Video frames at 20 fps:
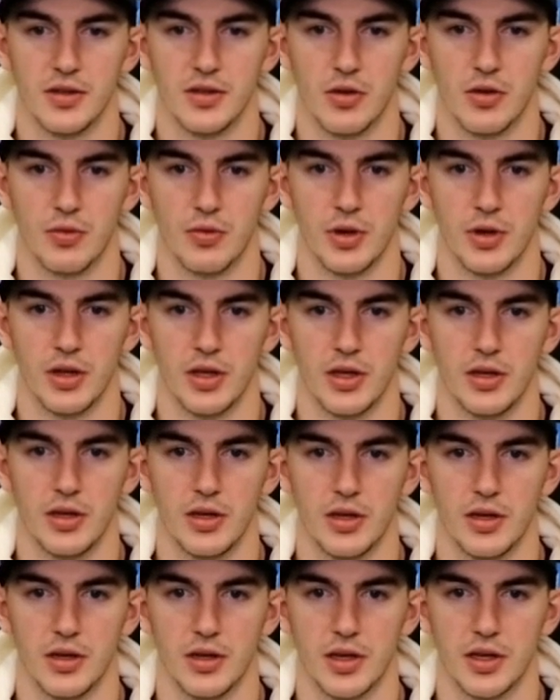you know,
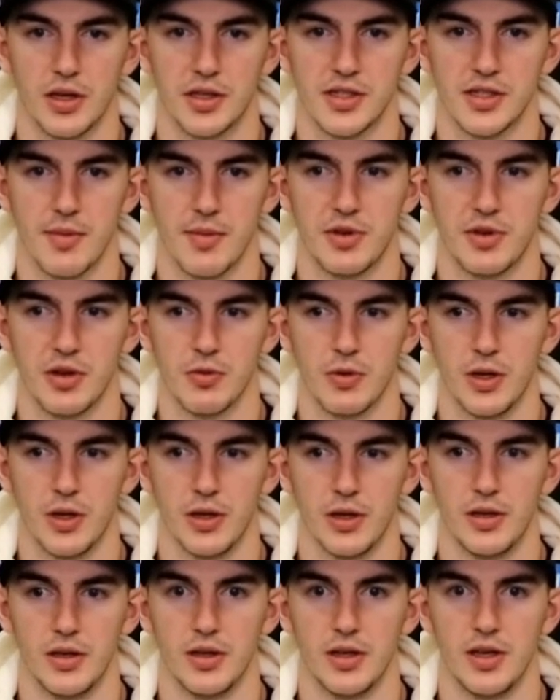really accepting
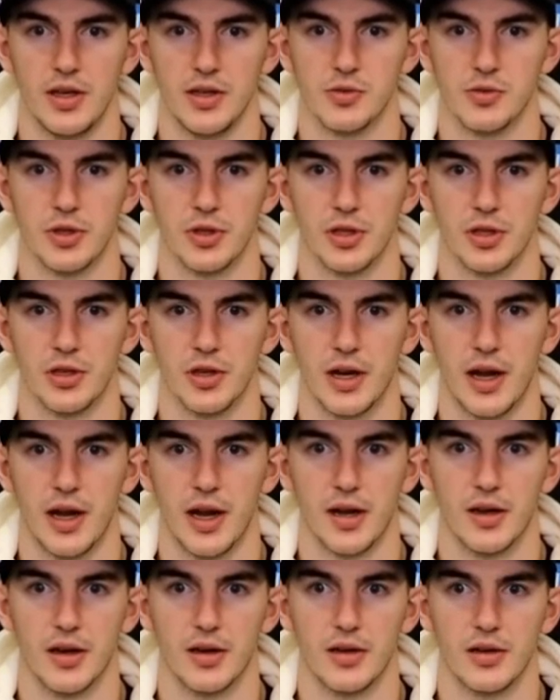what he's really good
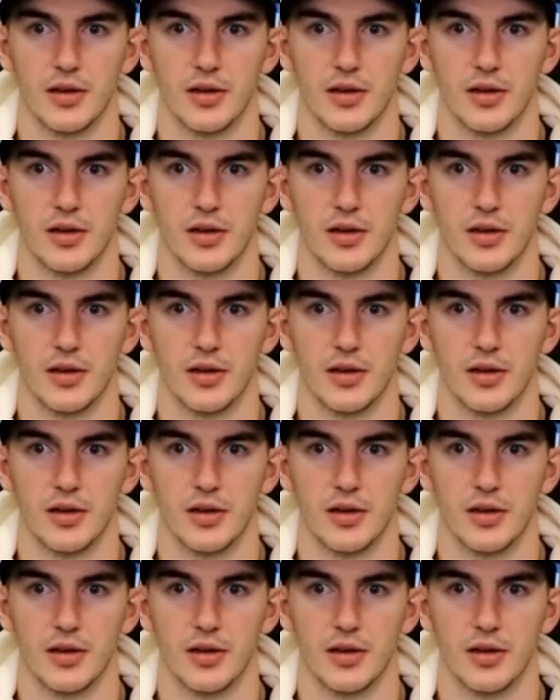at,